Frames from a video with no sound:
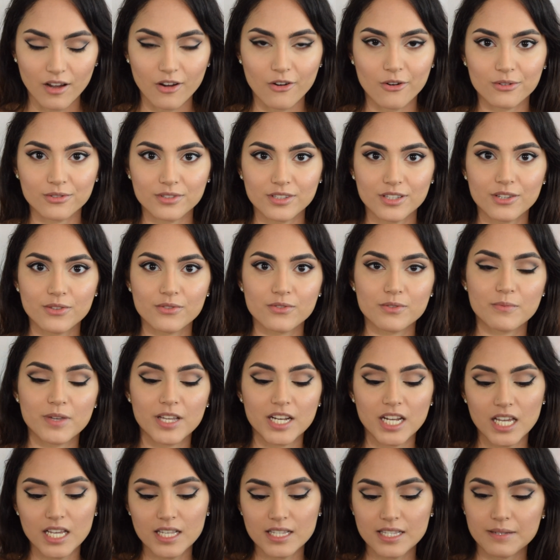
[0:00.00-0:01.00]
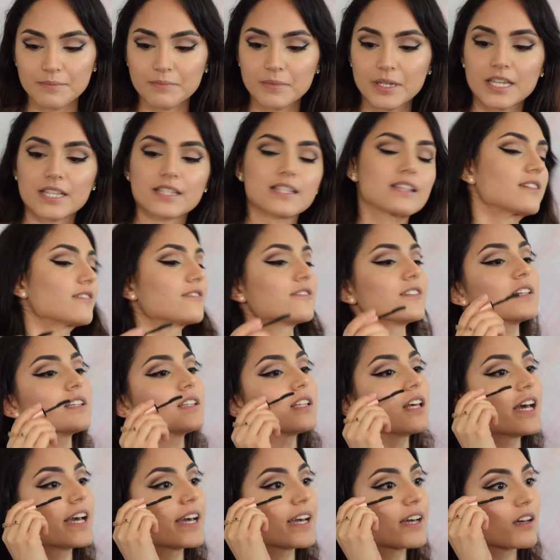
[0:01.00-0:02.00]
Only use minis because I feel
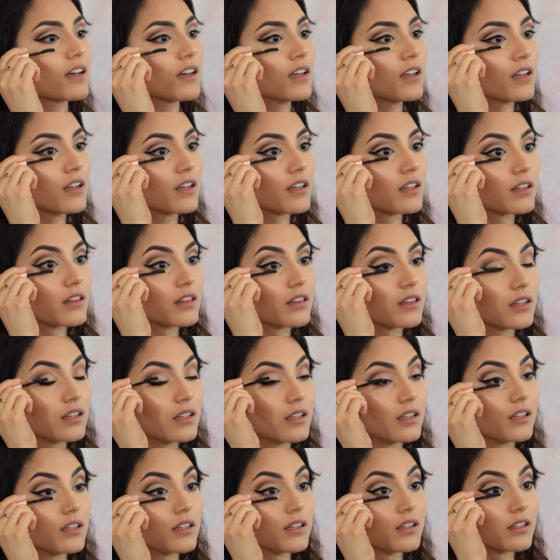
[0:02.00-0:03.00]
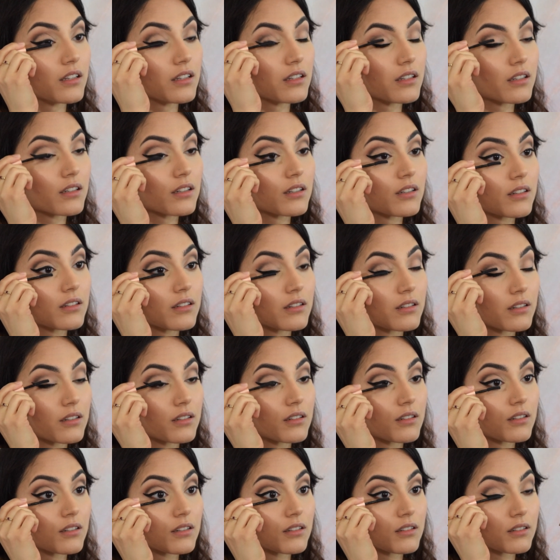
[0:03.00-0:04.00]
like the
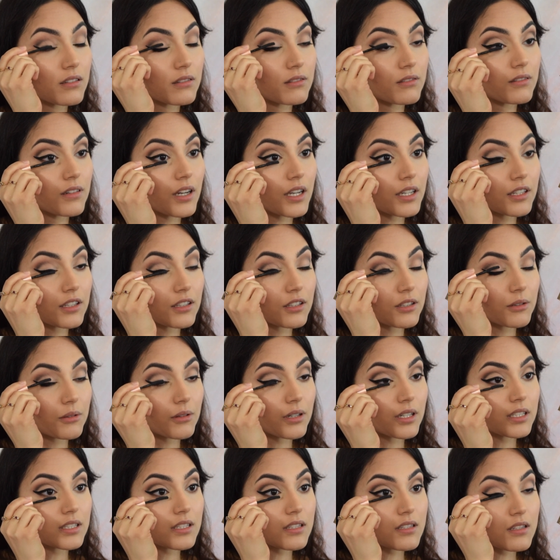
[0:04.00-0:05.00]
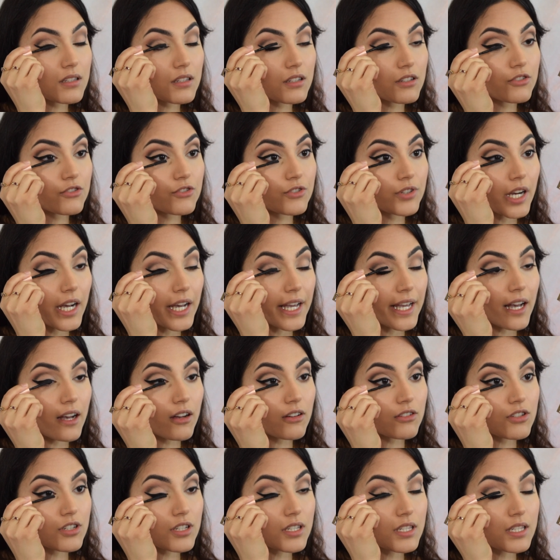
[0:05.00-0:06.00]
regular ones dry
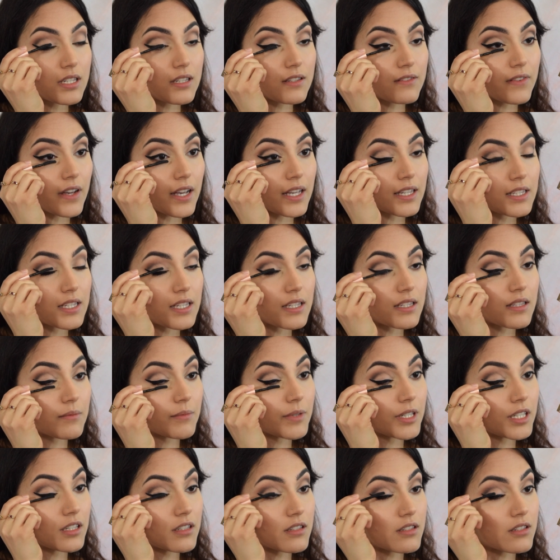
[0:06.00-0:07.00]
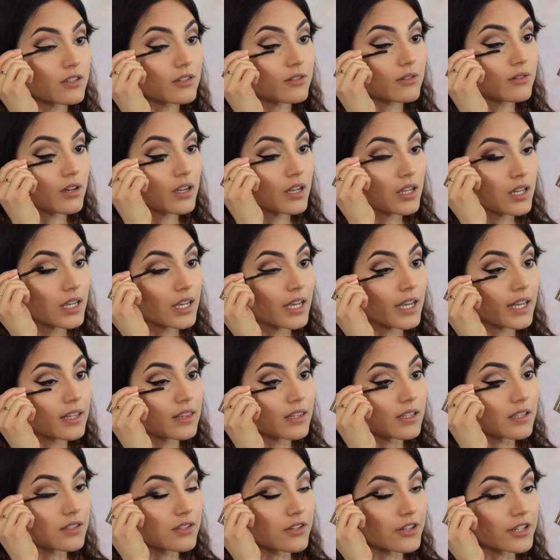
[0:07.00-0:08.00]
out just as fast as the minis do, and
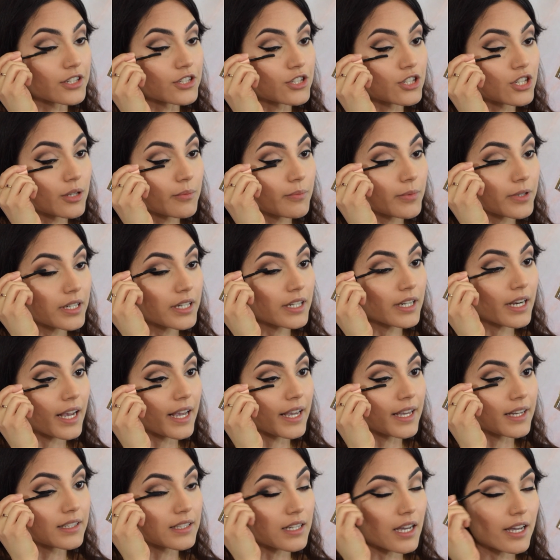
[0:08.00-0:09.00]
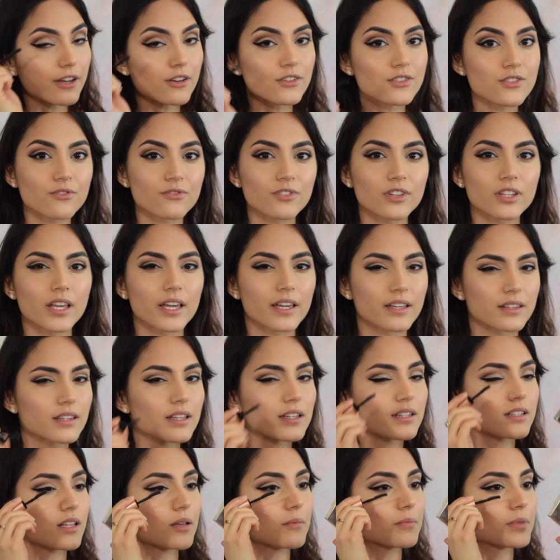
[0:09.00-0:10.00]
these are cheaper, and I also feel like they
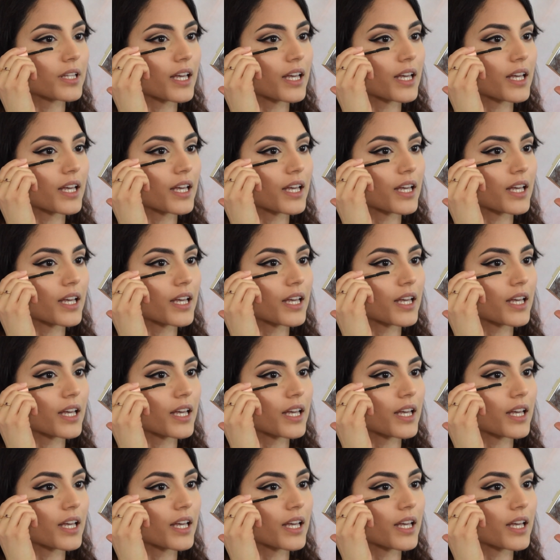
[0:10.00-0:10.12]
clump